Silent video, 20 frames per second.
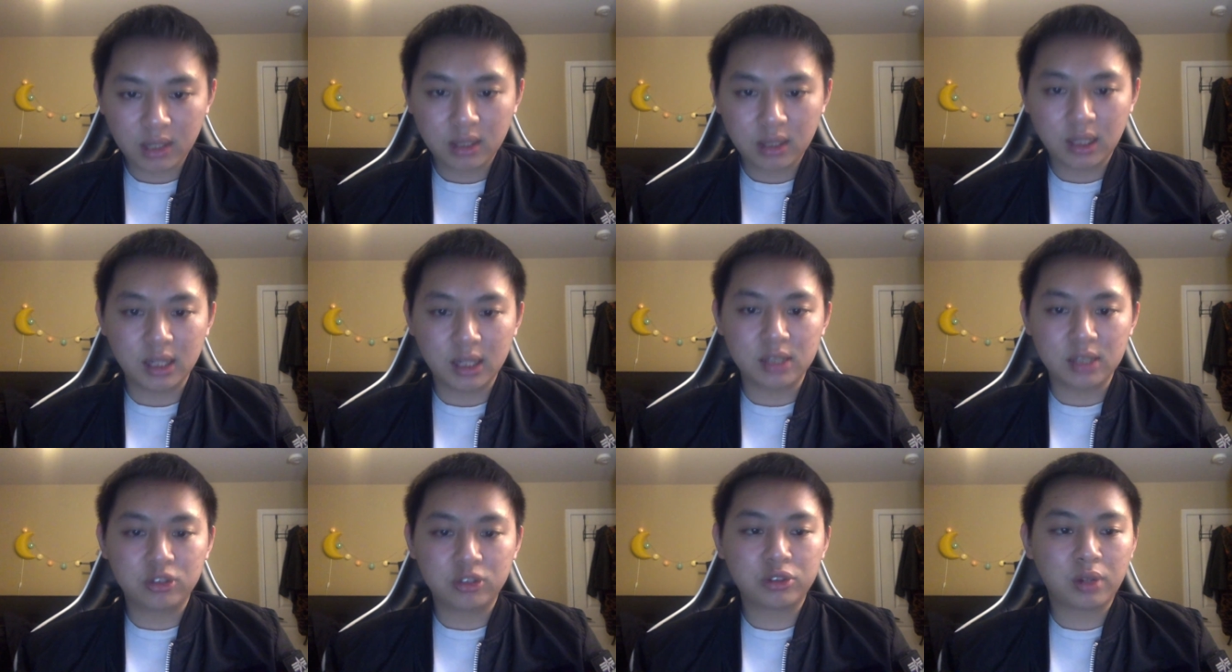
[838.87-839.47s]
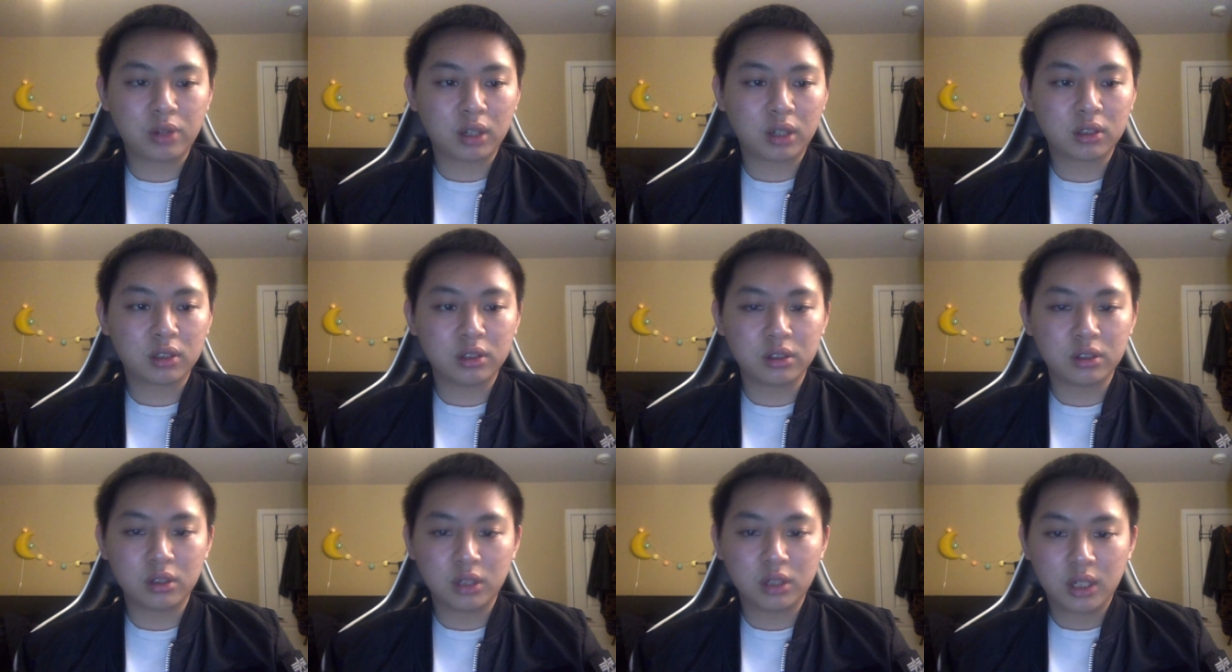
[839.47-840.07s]
The
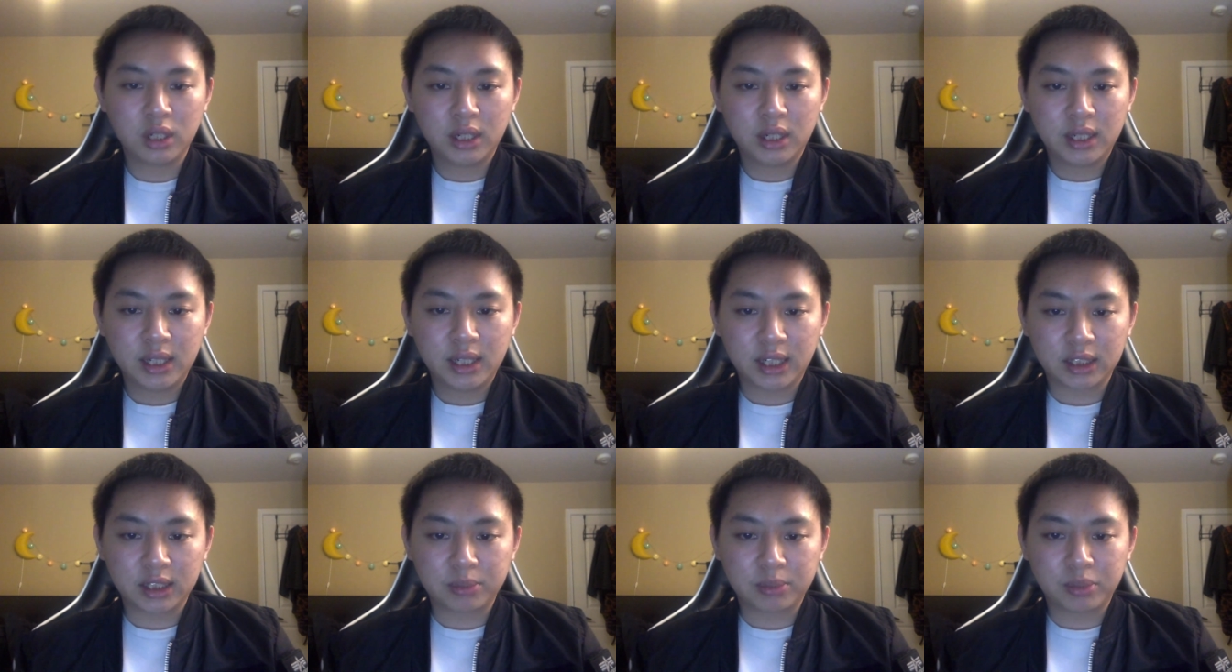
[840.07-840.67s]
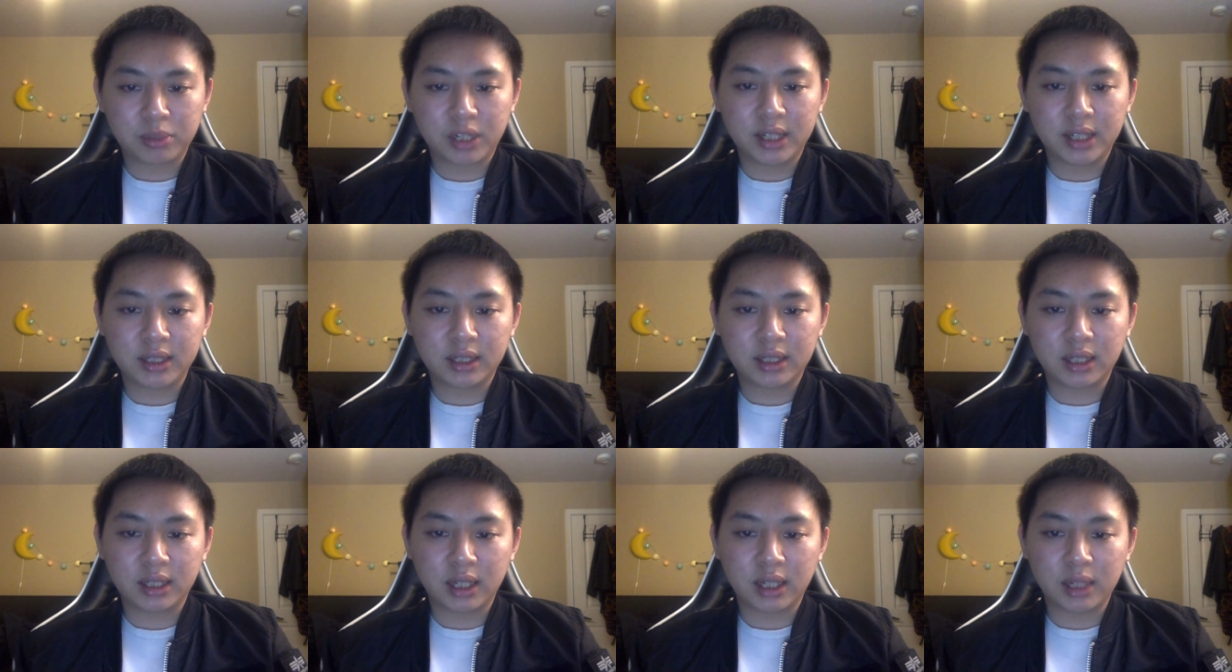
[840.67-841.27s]
instructor
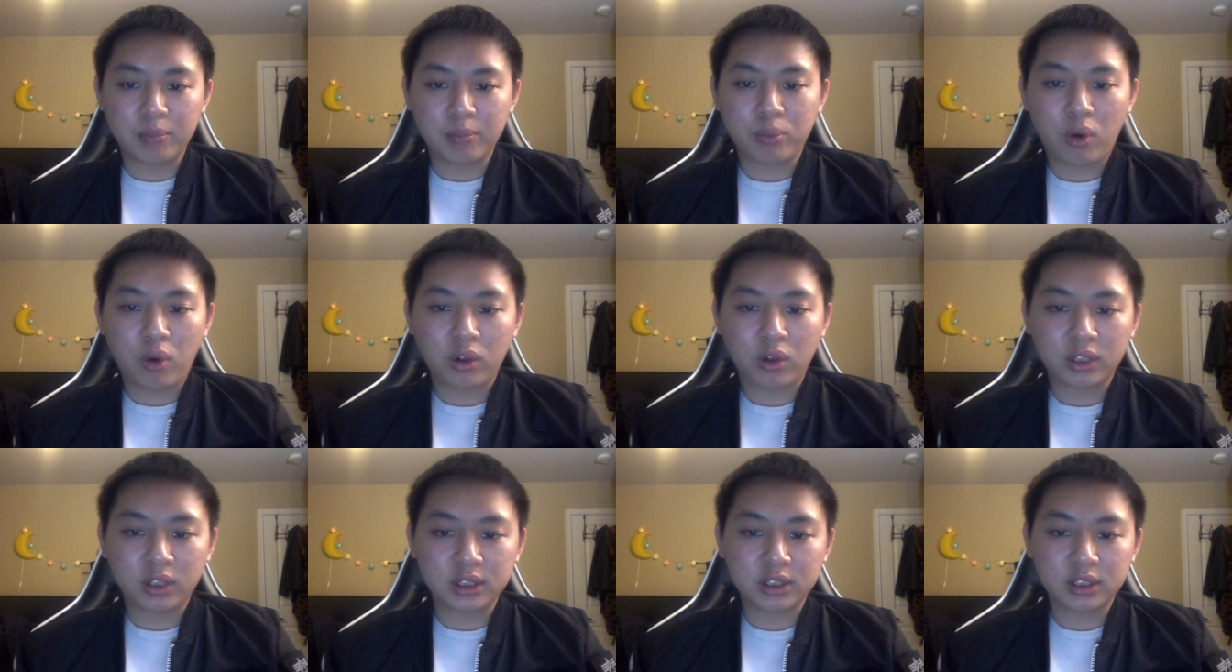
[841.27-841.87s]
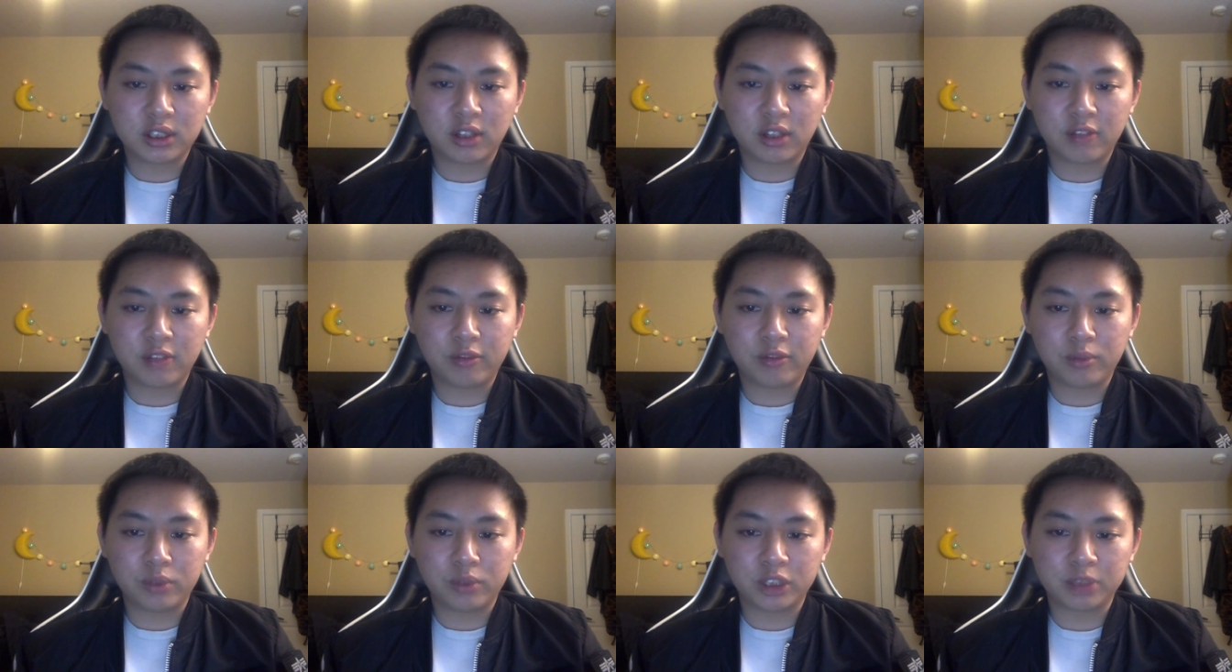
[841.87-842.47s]
explained the importance of
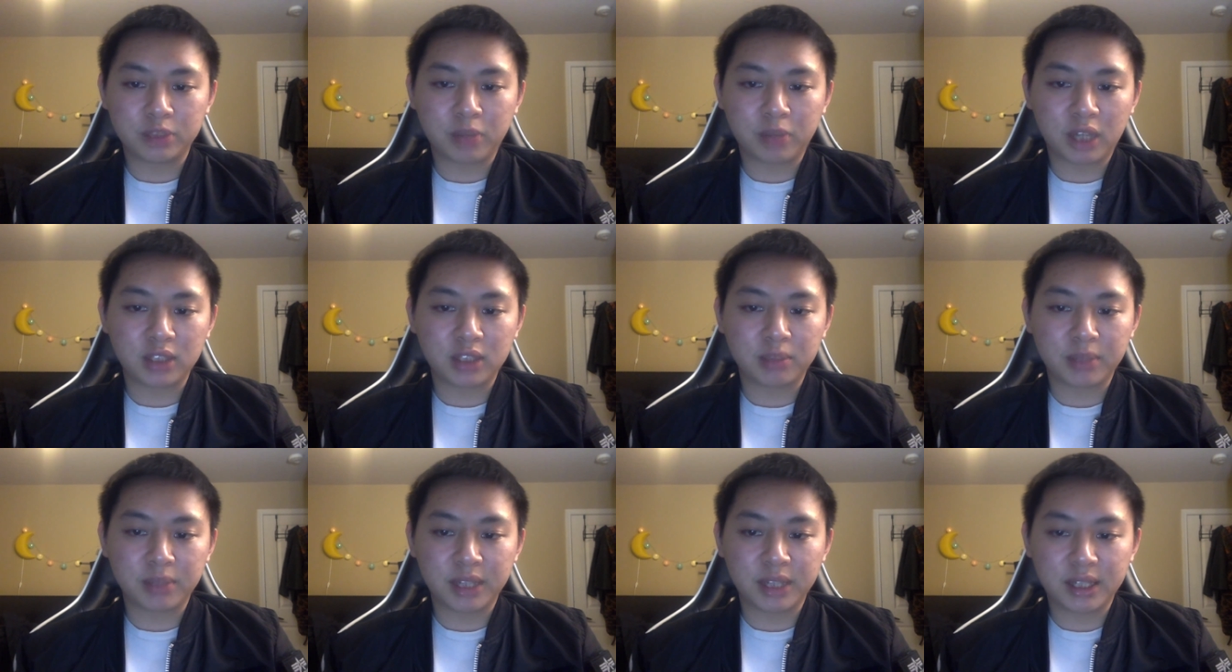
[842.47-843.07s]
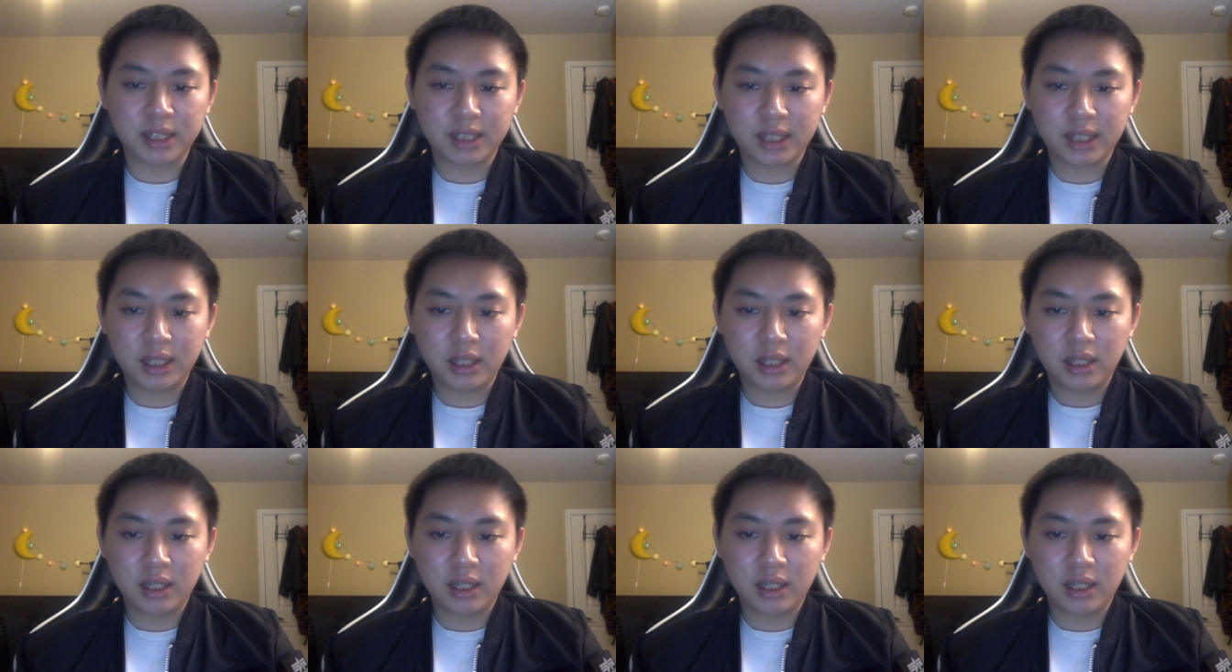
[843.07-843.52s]
responsibility